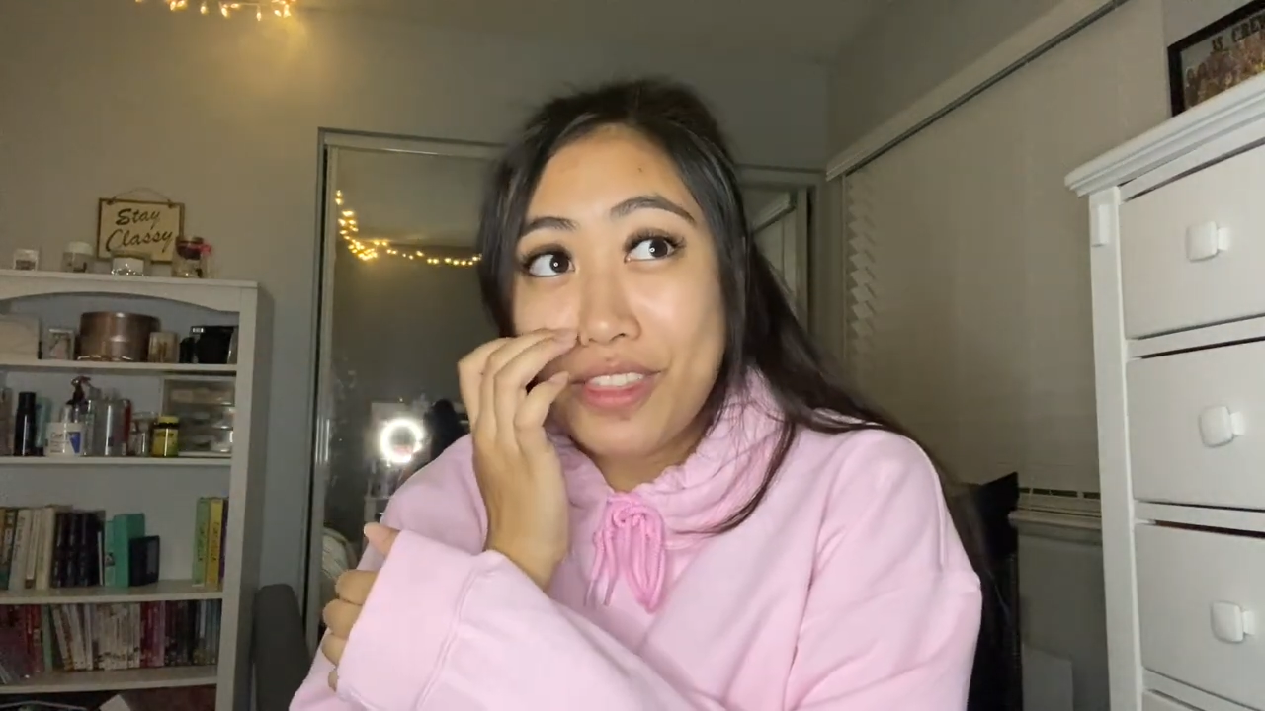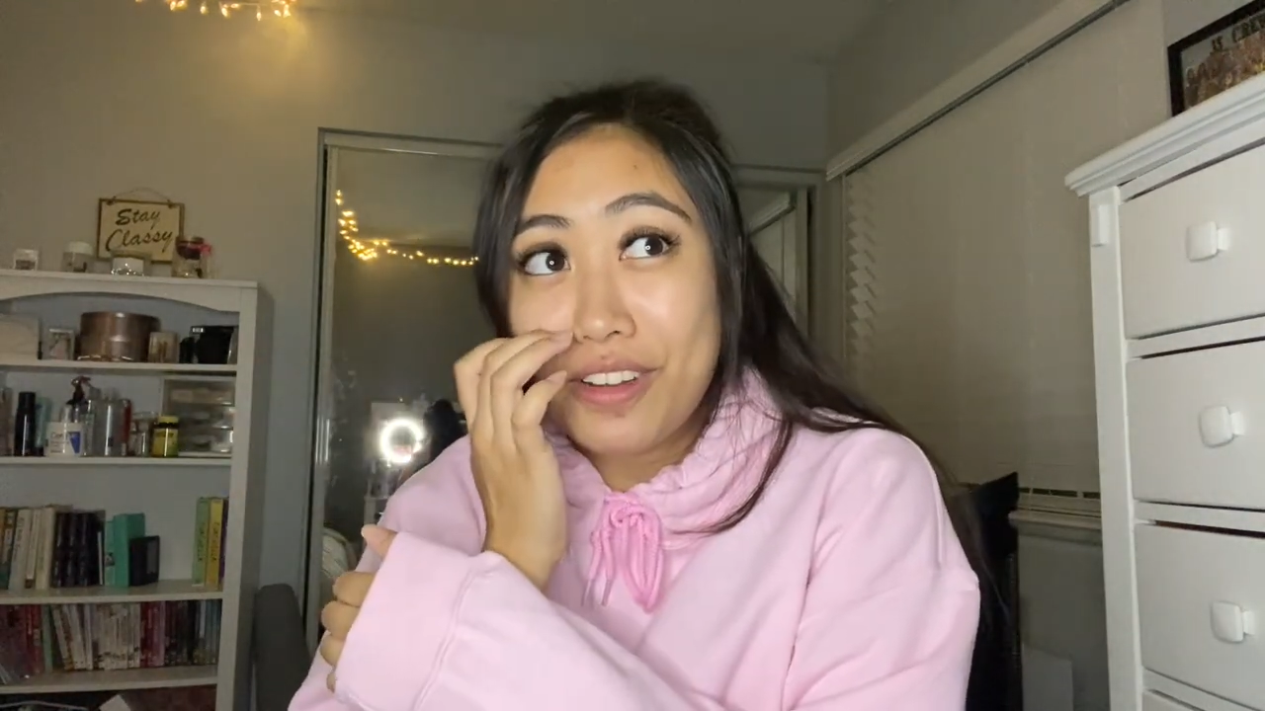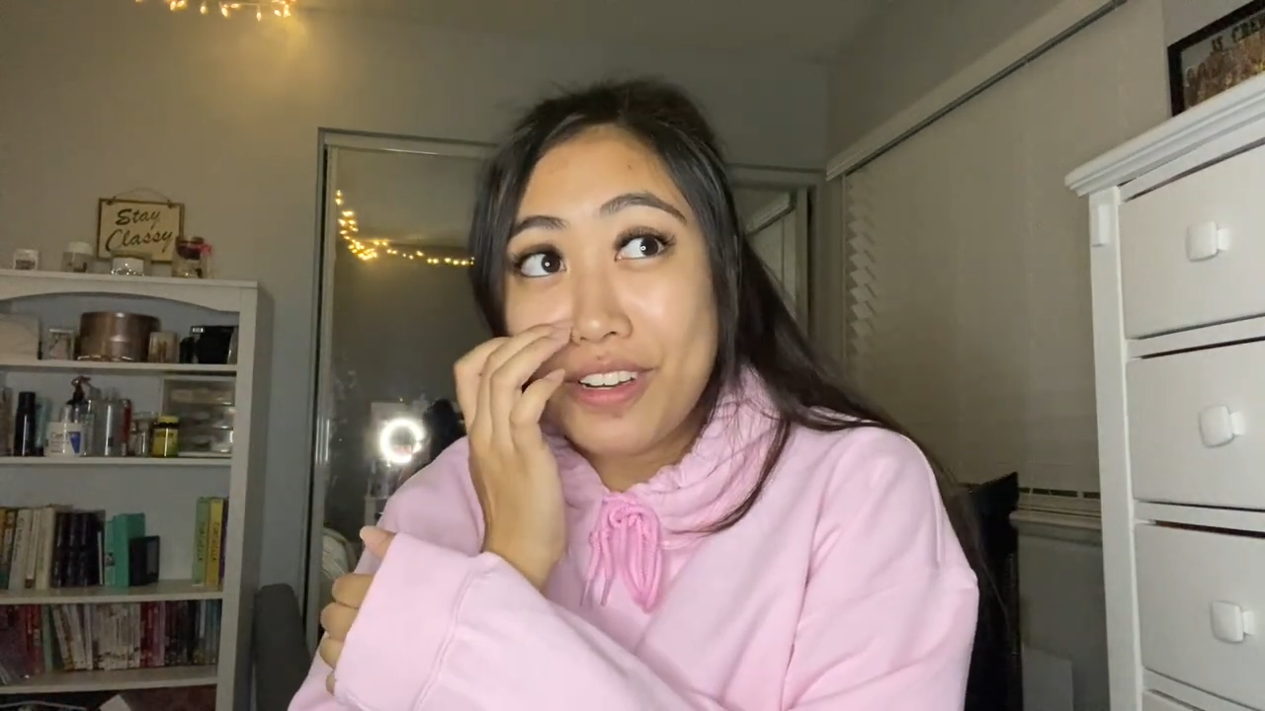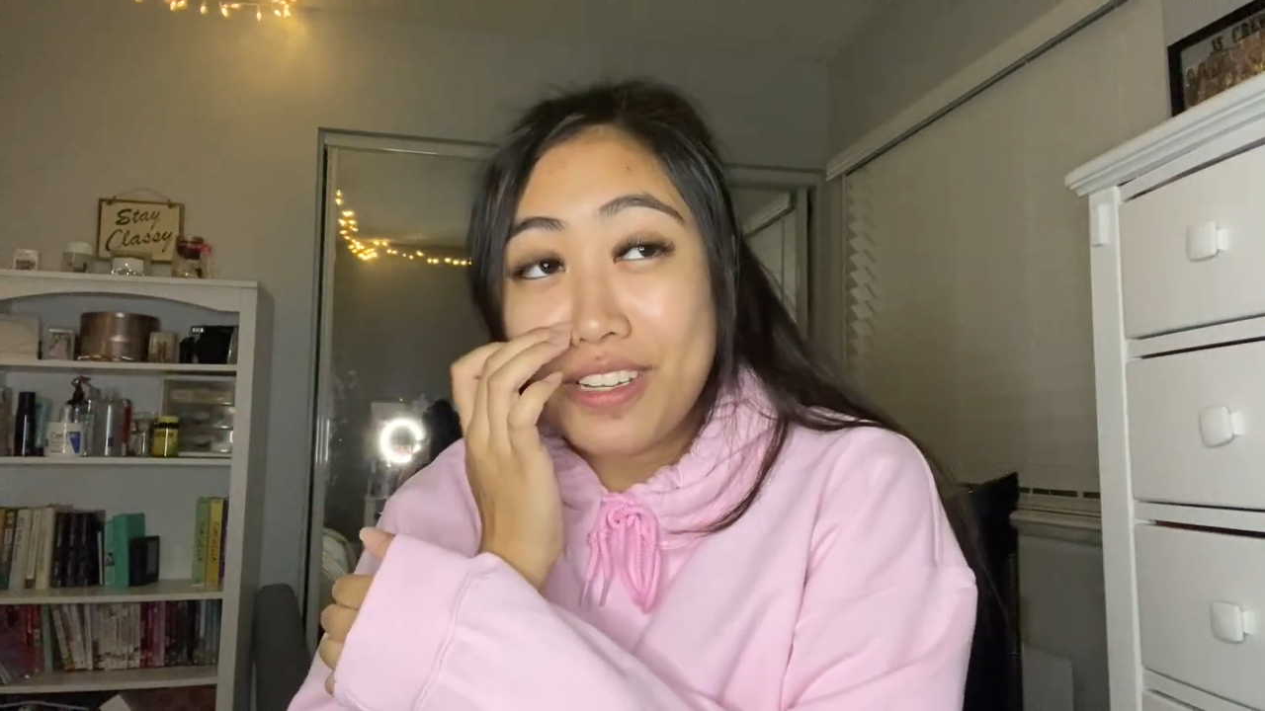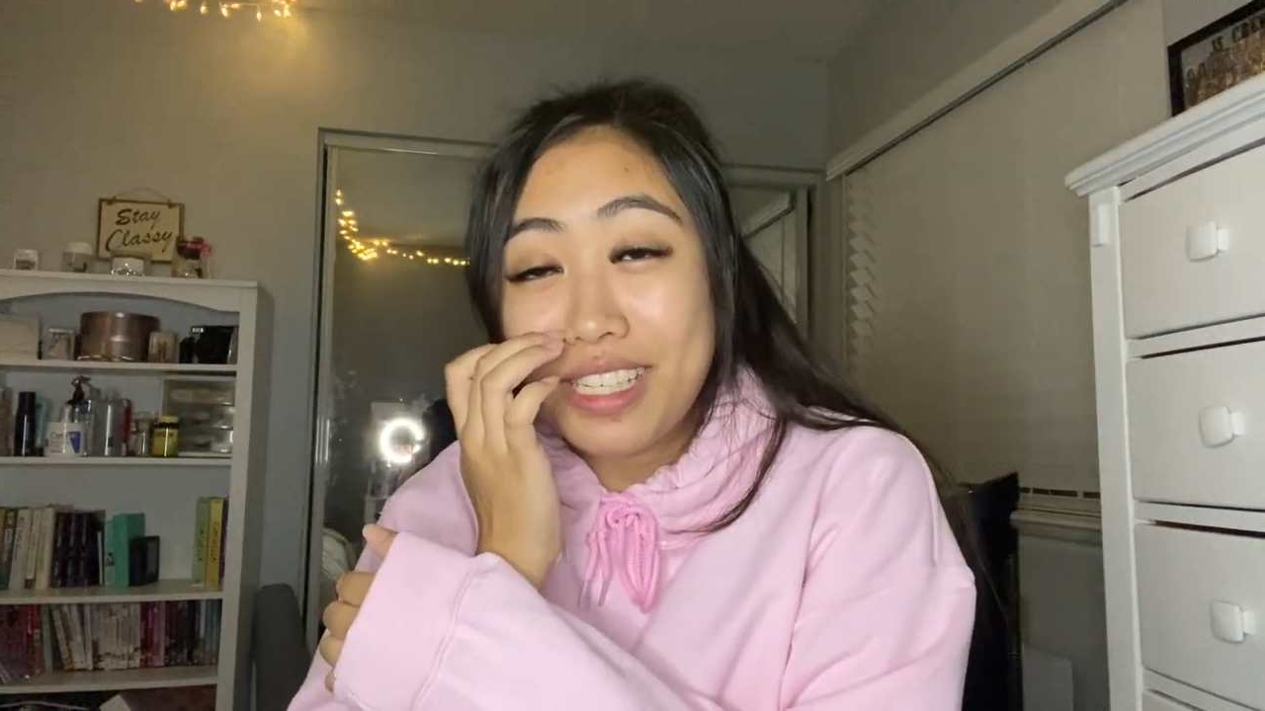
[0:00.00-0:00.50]

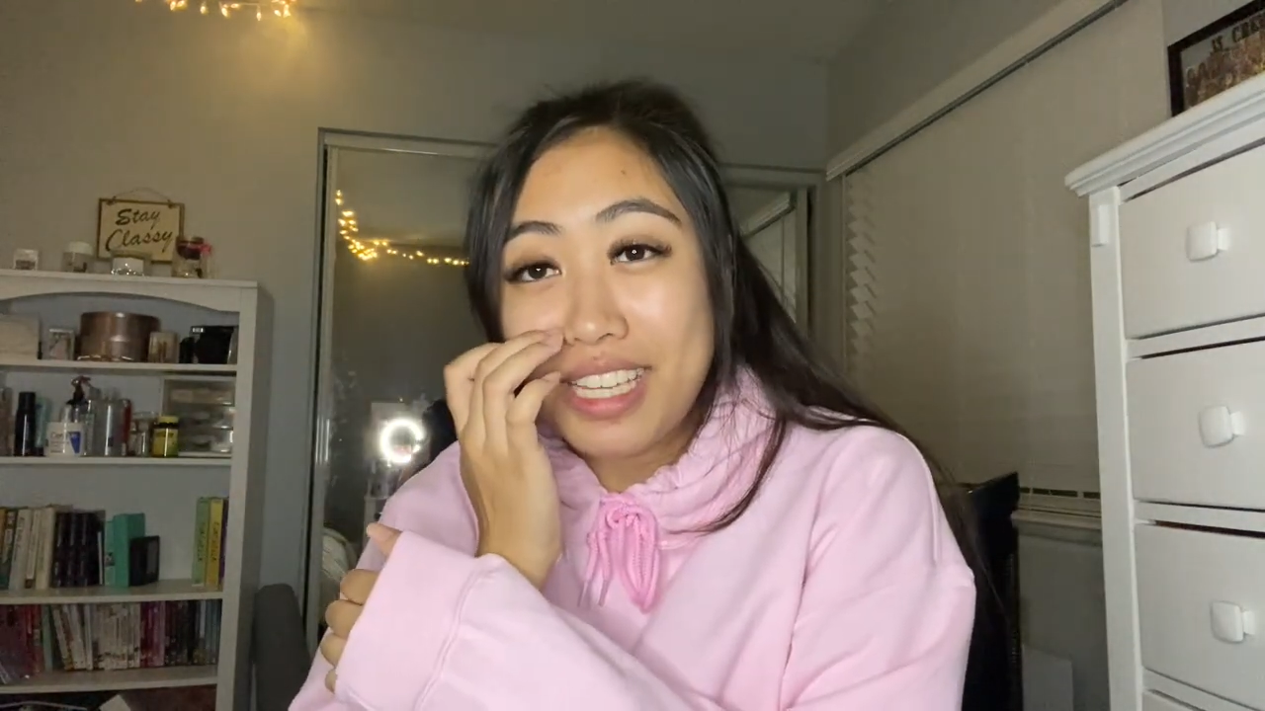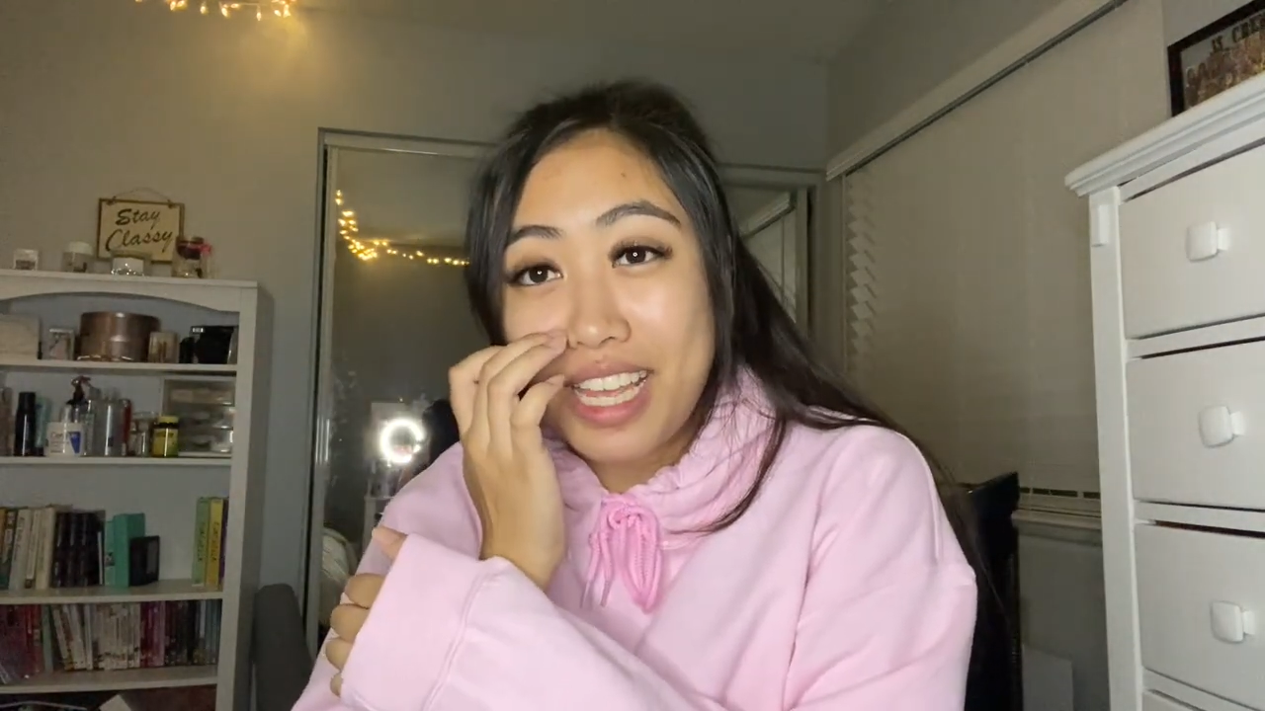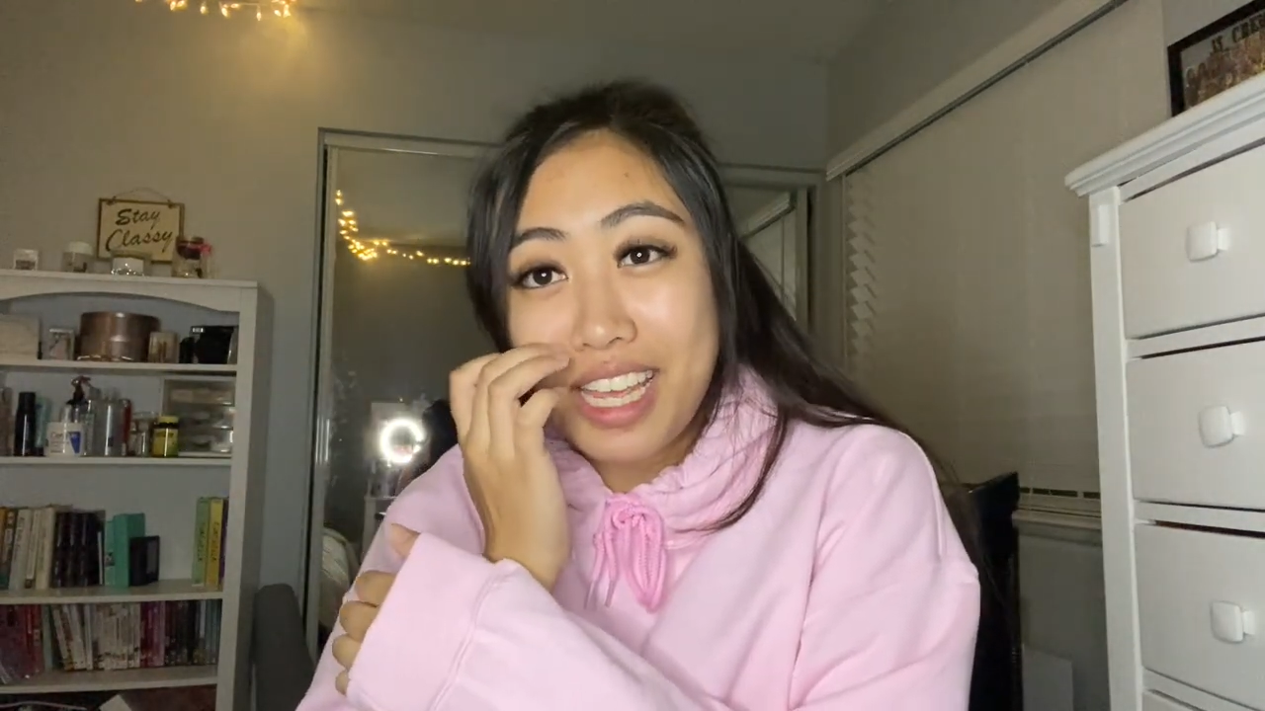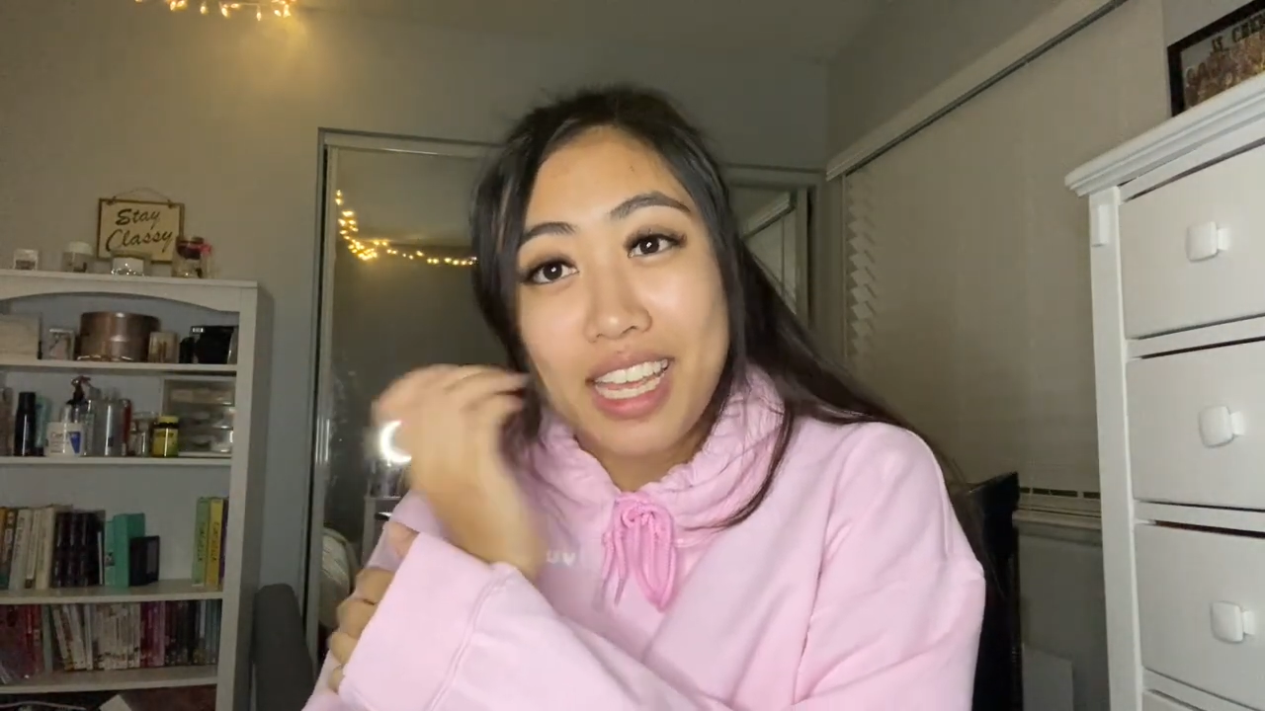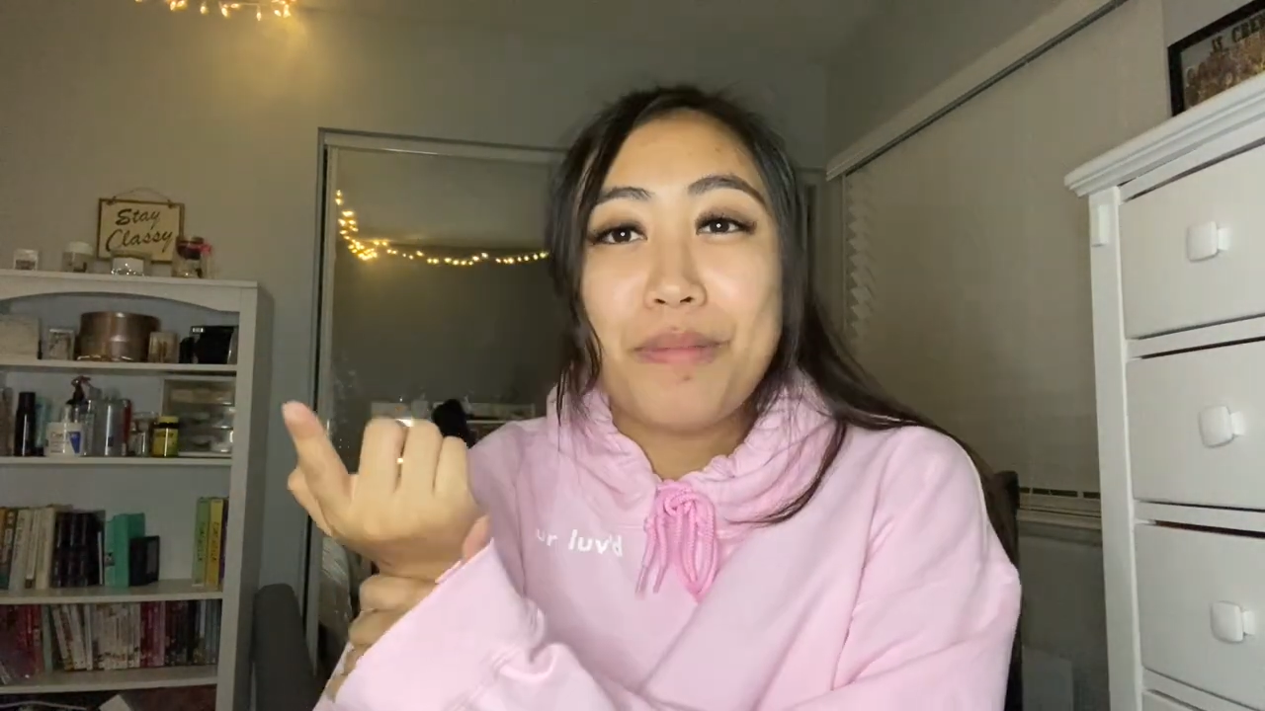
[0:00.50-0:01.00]

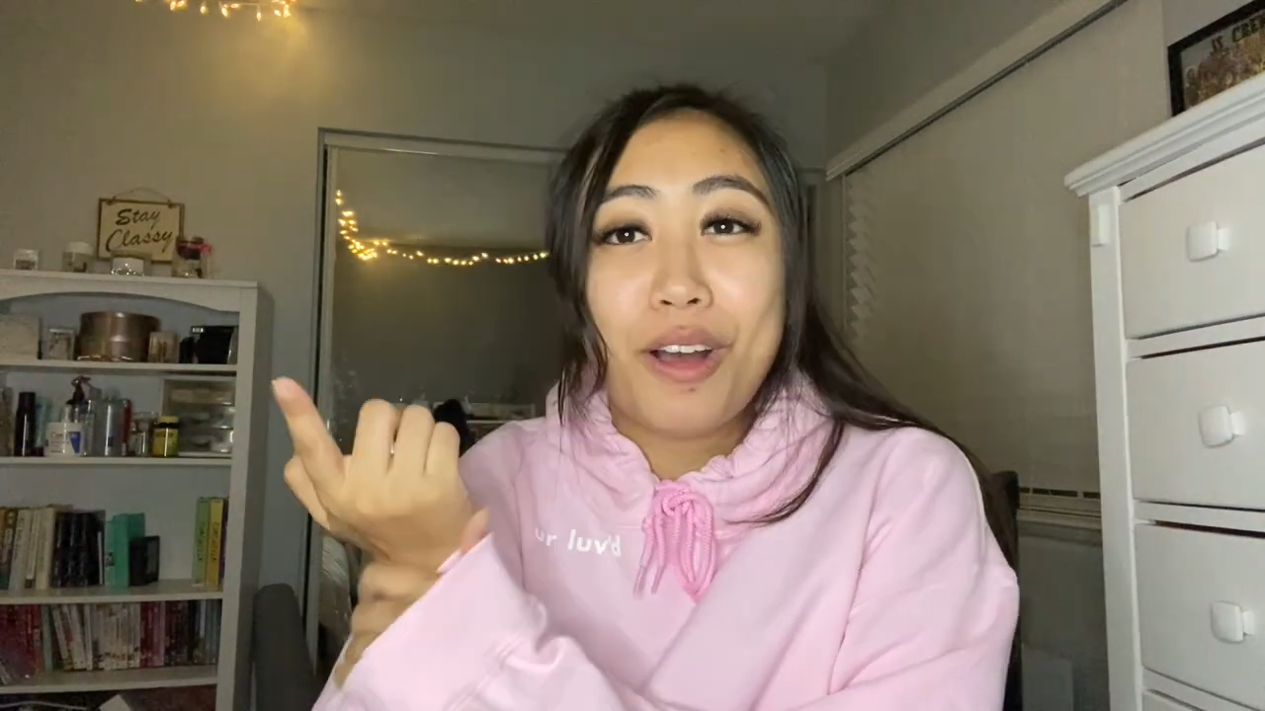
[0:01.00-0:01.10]
Thursday.